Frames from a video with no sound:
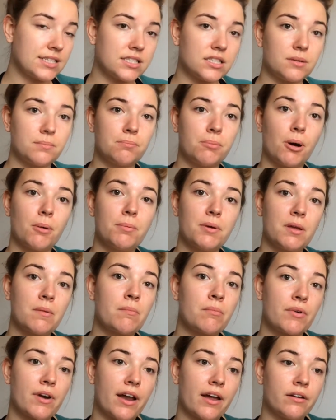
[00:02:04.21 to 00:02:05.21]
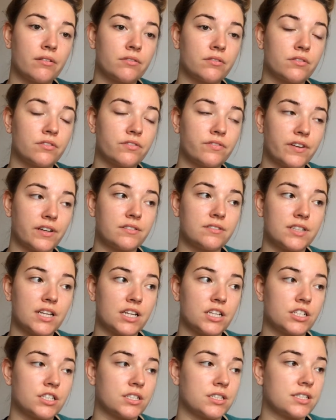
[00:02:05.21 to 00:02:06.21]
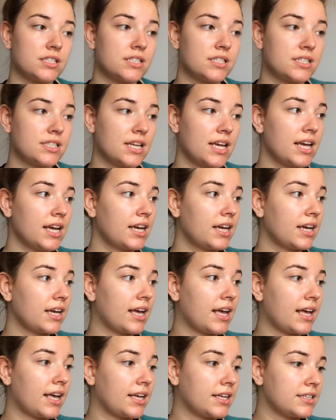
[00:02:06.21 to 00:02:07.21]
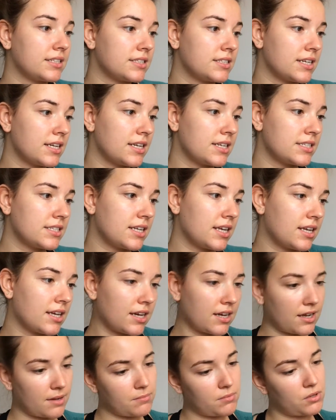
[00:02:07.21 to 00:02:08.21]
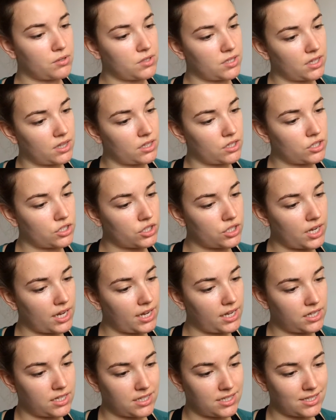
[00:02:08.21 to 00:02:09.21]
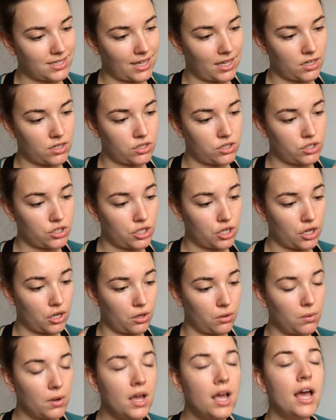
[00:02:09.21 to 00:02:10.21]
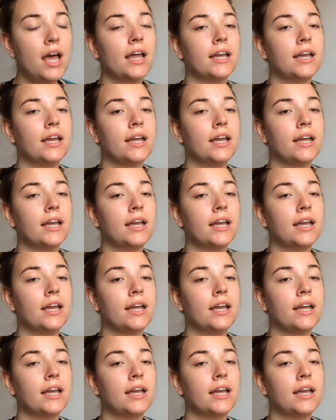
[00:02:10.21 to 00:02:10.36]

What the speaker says: It's the Bobbi Brown foundation stick, and I'm using the shade Sand 2.